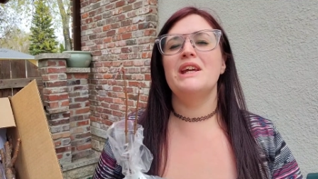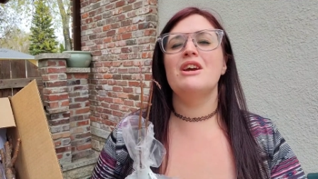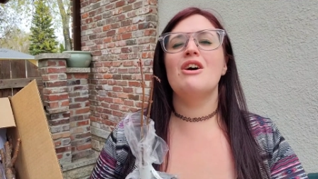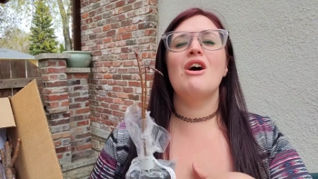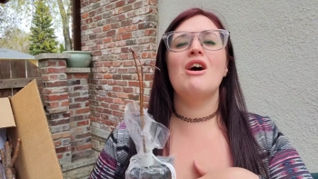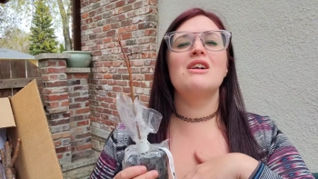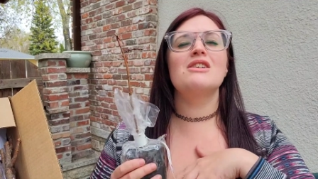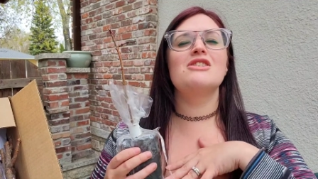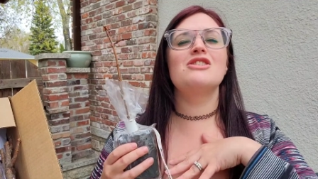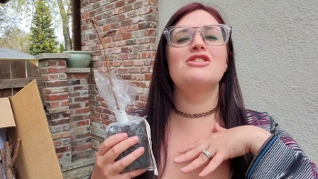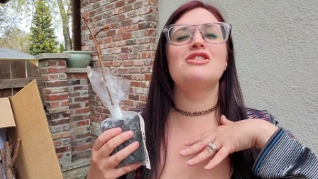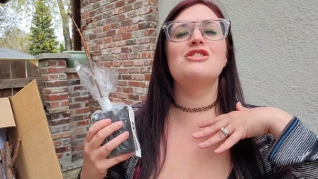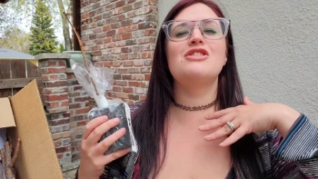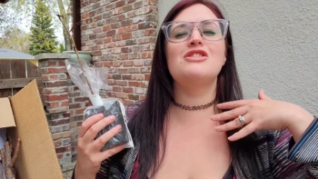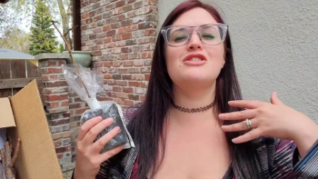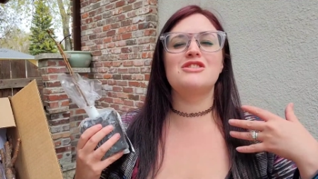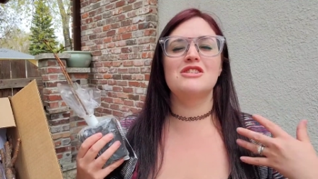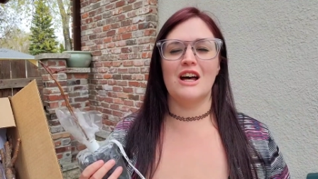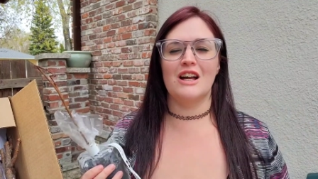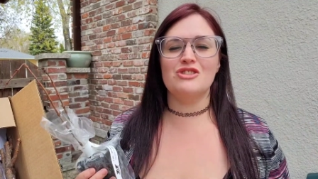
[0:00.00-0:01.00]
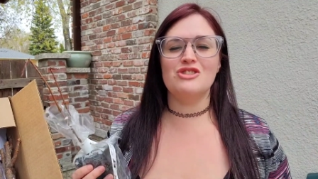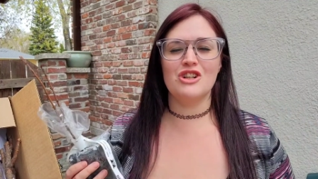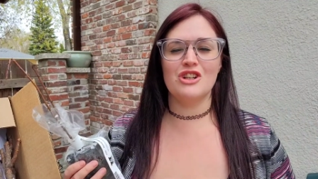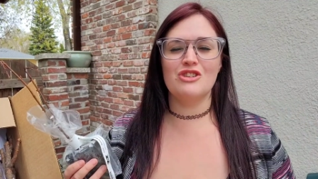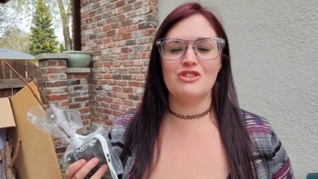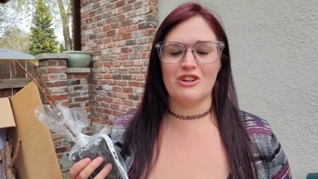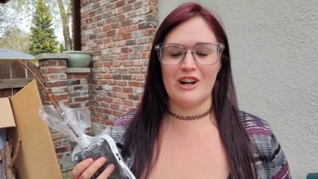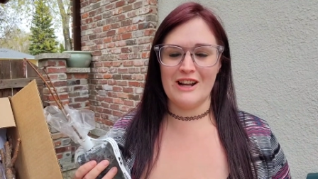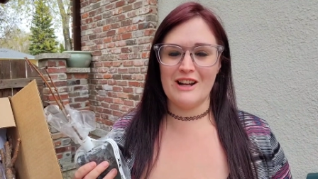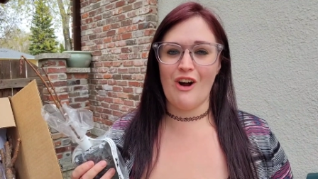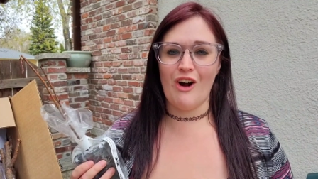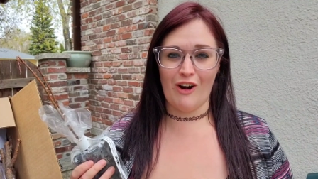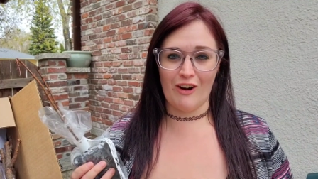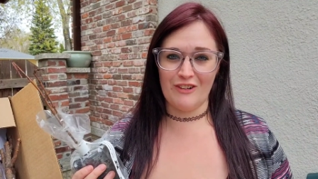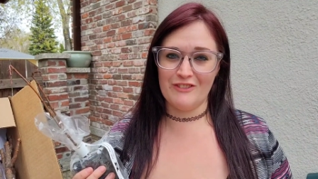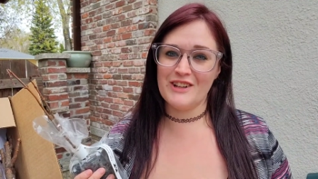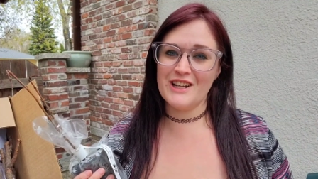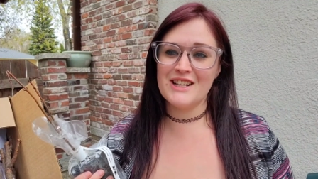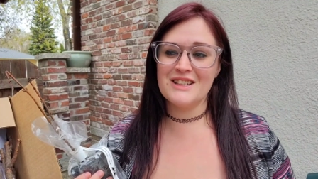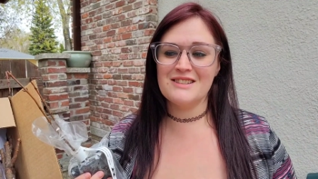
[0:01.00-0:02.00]
got such a great
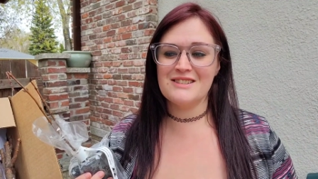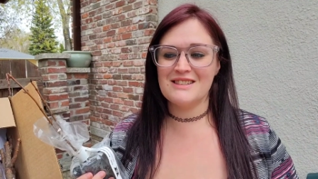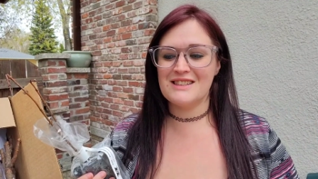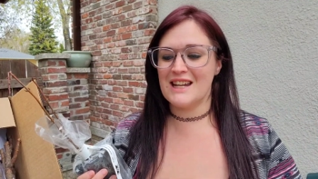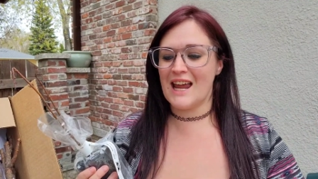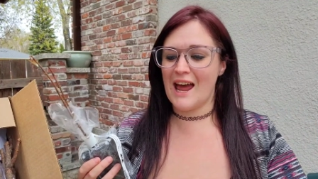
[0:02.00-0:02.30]
harvest